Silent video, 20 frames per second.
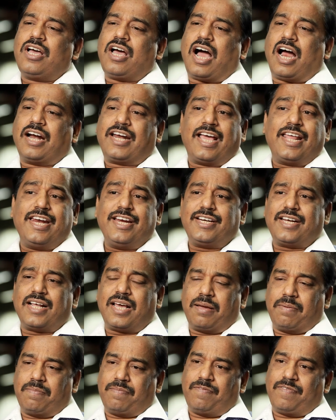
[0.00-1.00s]
at any
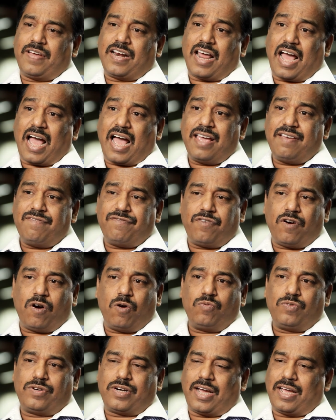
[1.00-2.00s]
time when I
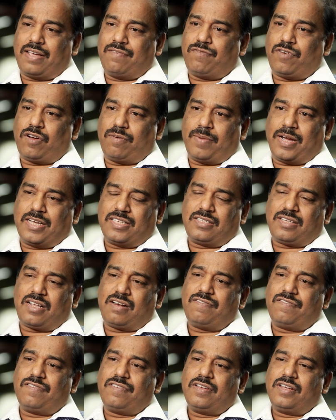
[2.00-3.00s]
found time for
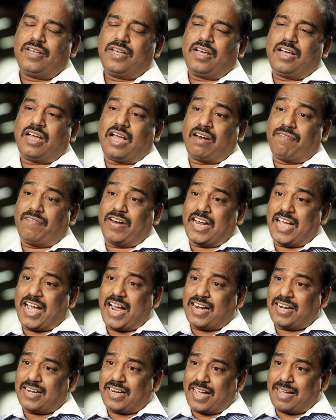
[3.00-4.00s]
myself and when I
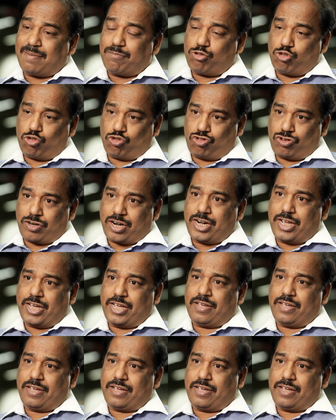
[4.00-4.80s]
had time to study,